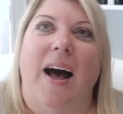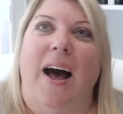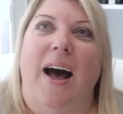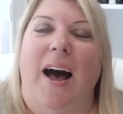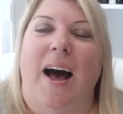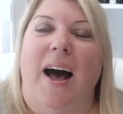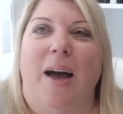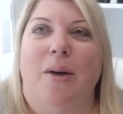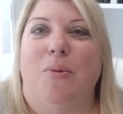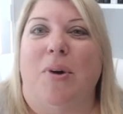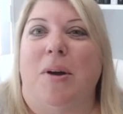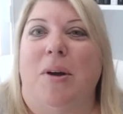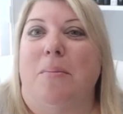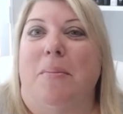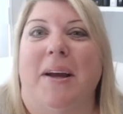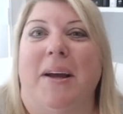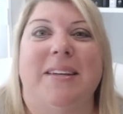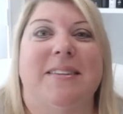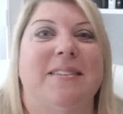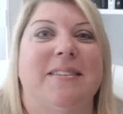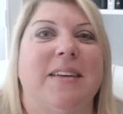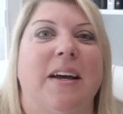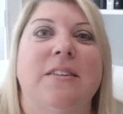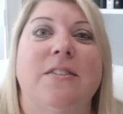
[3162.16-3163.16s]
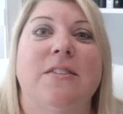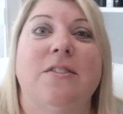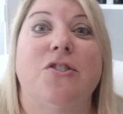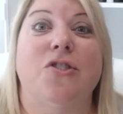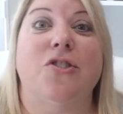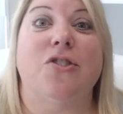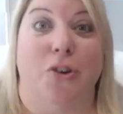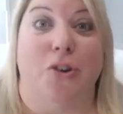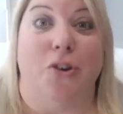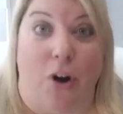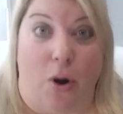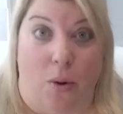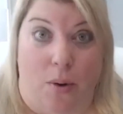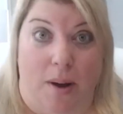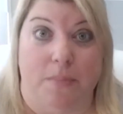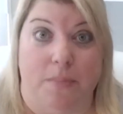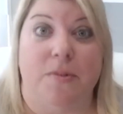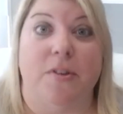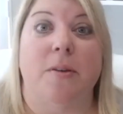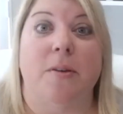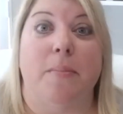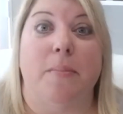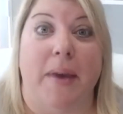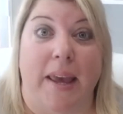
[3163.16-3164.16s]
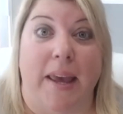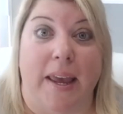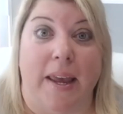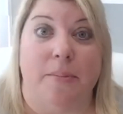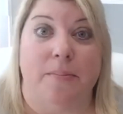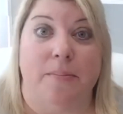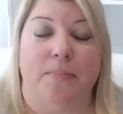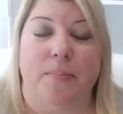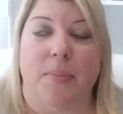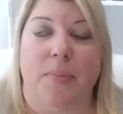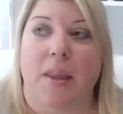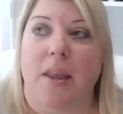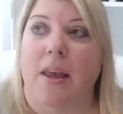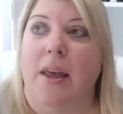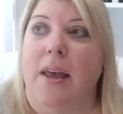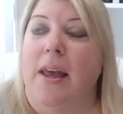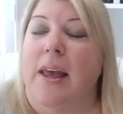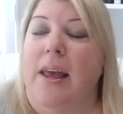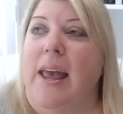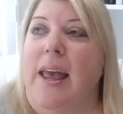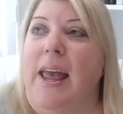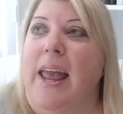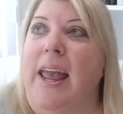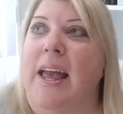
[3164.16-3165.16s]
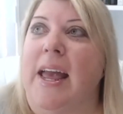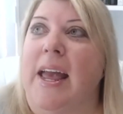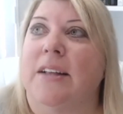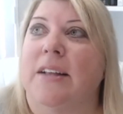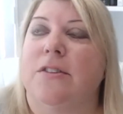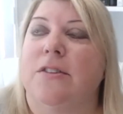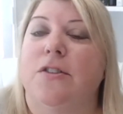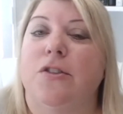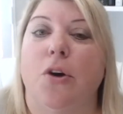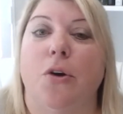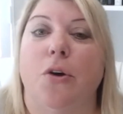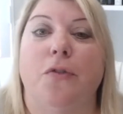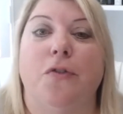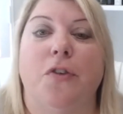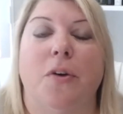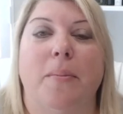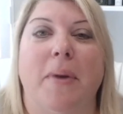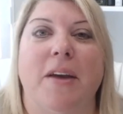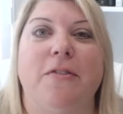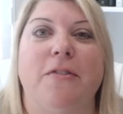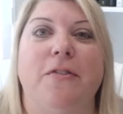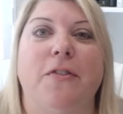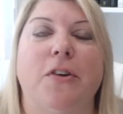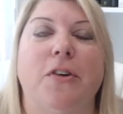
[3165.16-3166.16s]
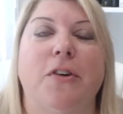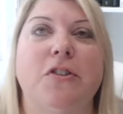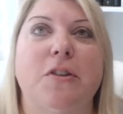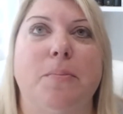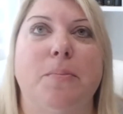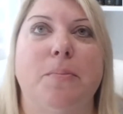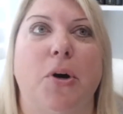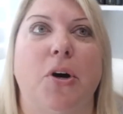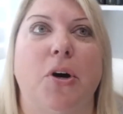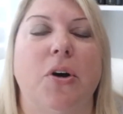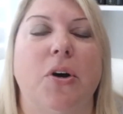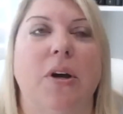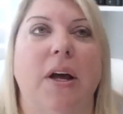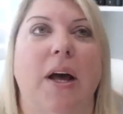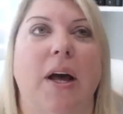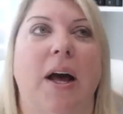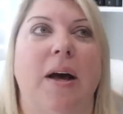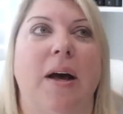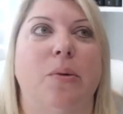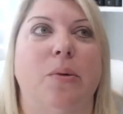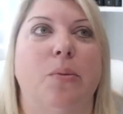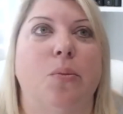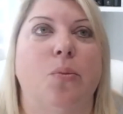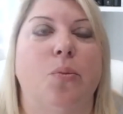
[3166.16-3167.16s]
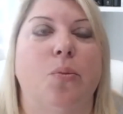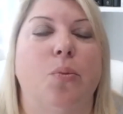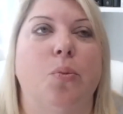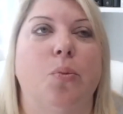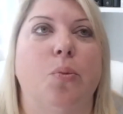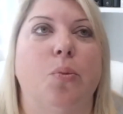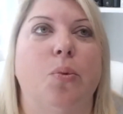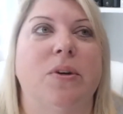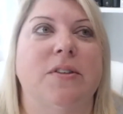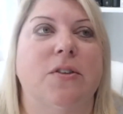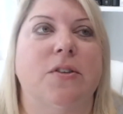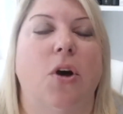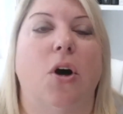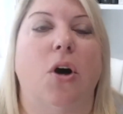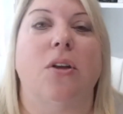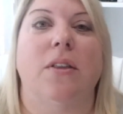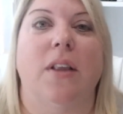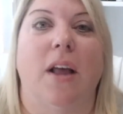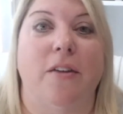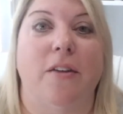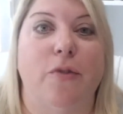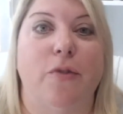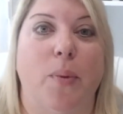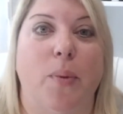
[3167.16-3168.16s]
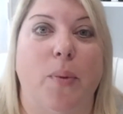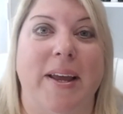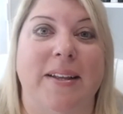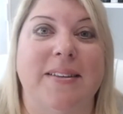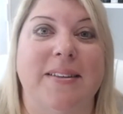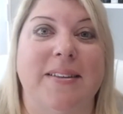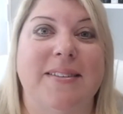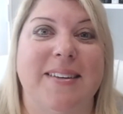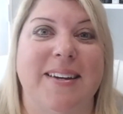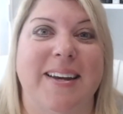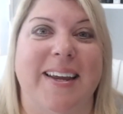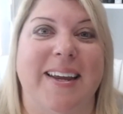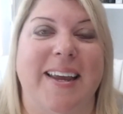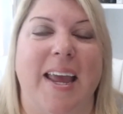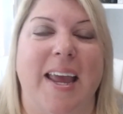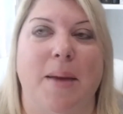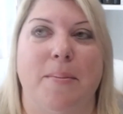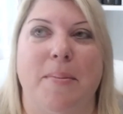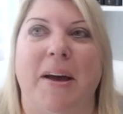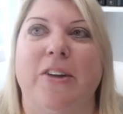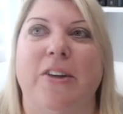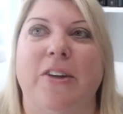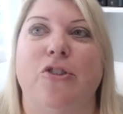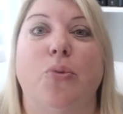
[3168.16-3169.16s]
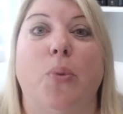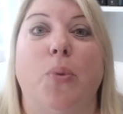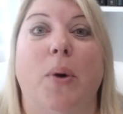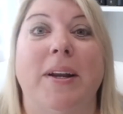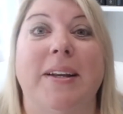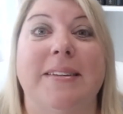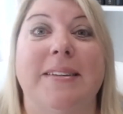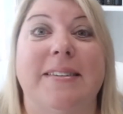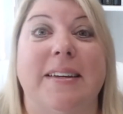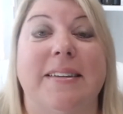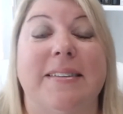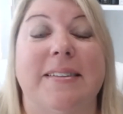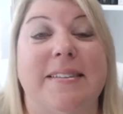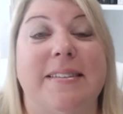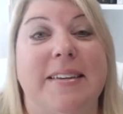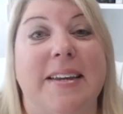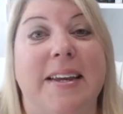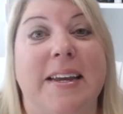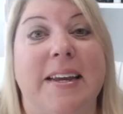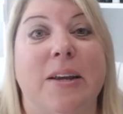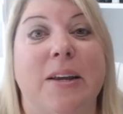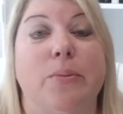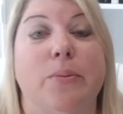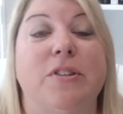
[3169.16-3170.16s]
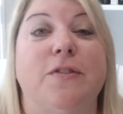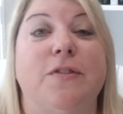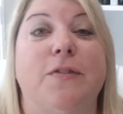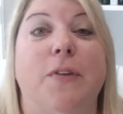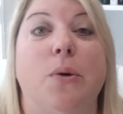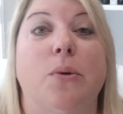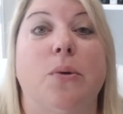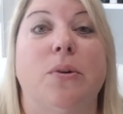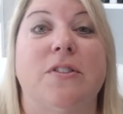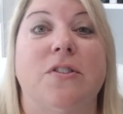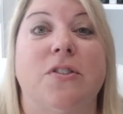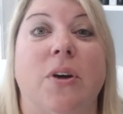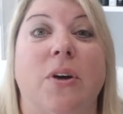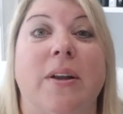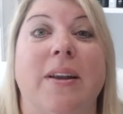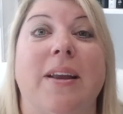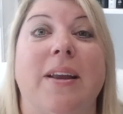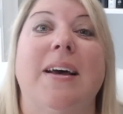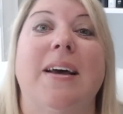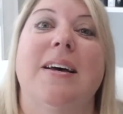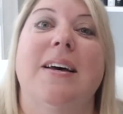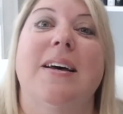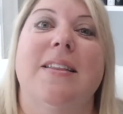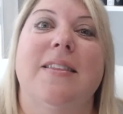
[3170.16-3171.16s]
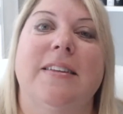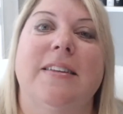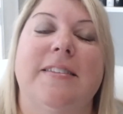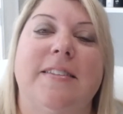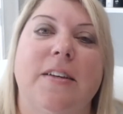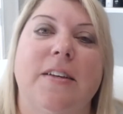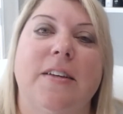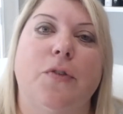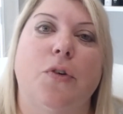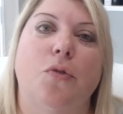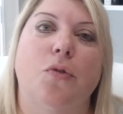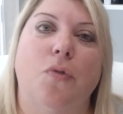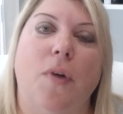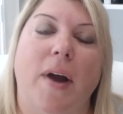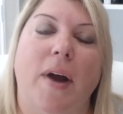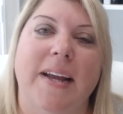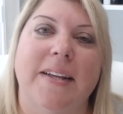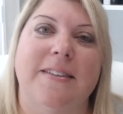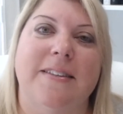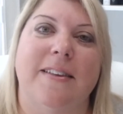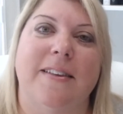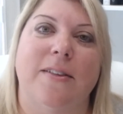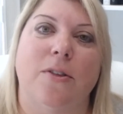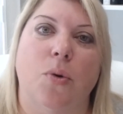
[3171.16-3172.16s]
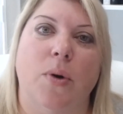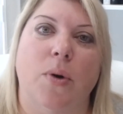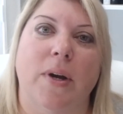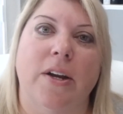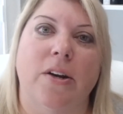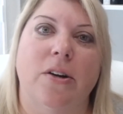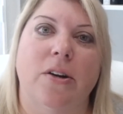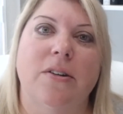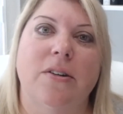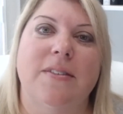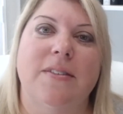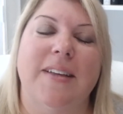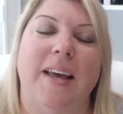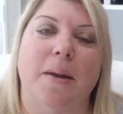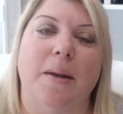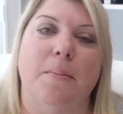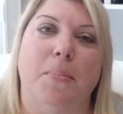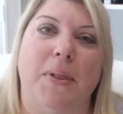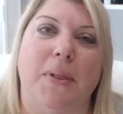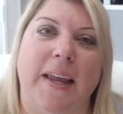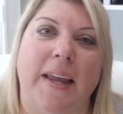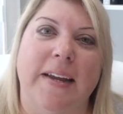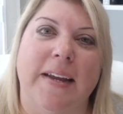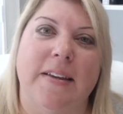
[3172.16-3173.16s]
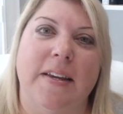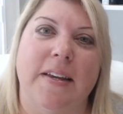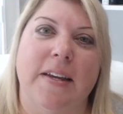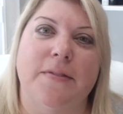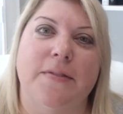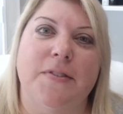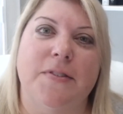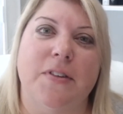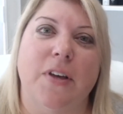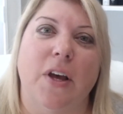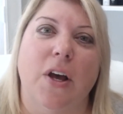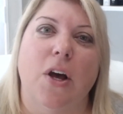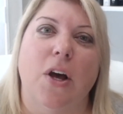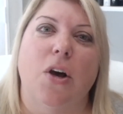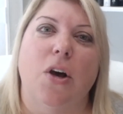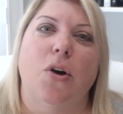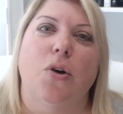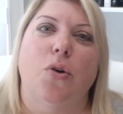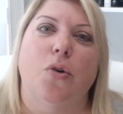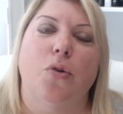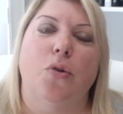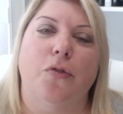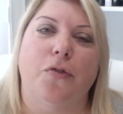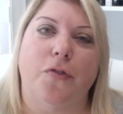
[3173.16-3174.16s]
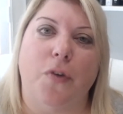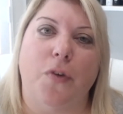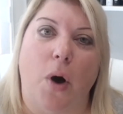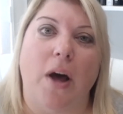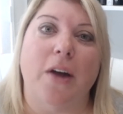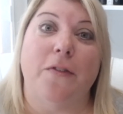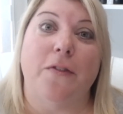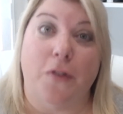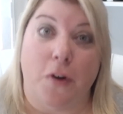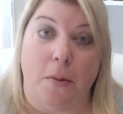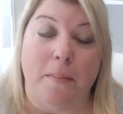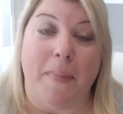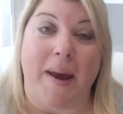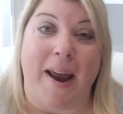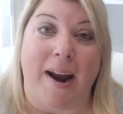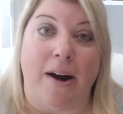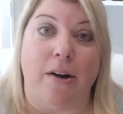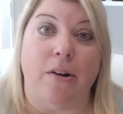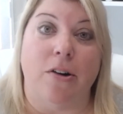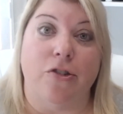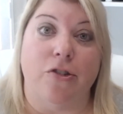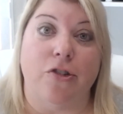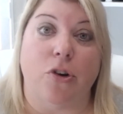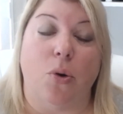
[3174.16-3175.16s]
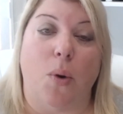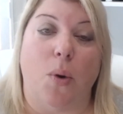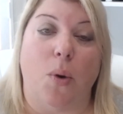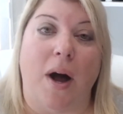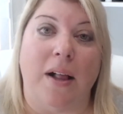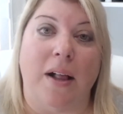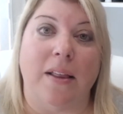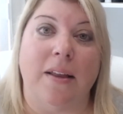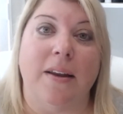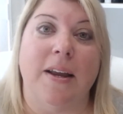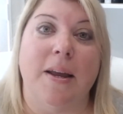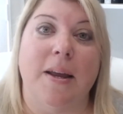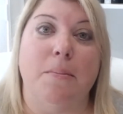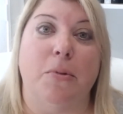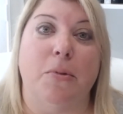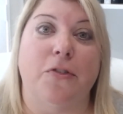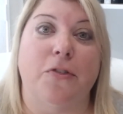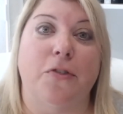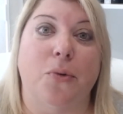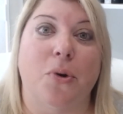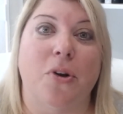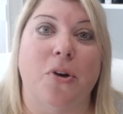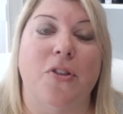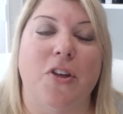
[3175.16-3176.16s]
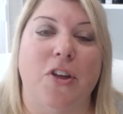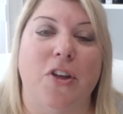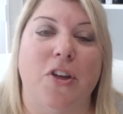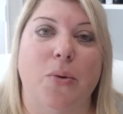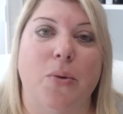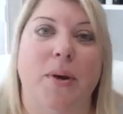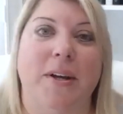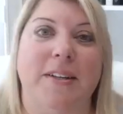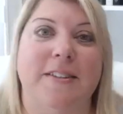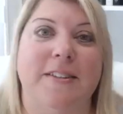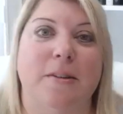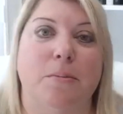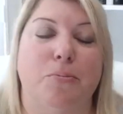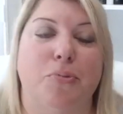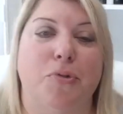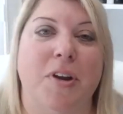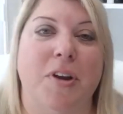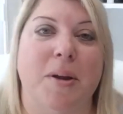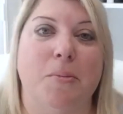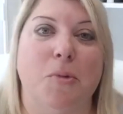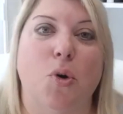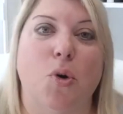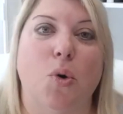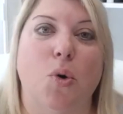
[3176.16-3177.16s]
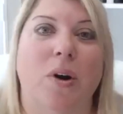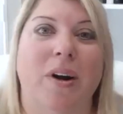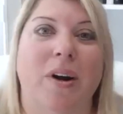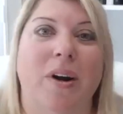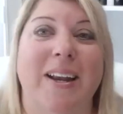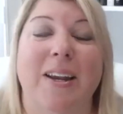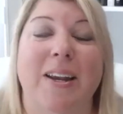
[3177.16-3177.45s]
I want my sons to grow up to be. And so for my first book, was called Love Wins, and it came out in 2016. It was focused on the civil rights lawyers and plaintiffs who fought for marriage equality before the US Supreme Court.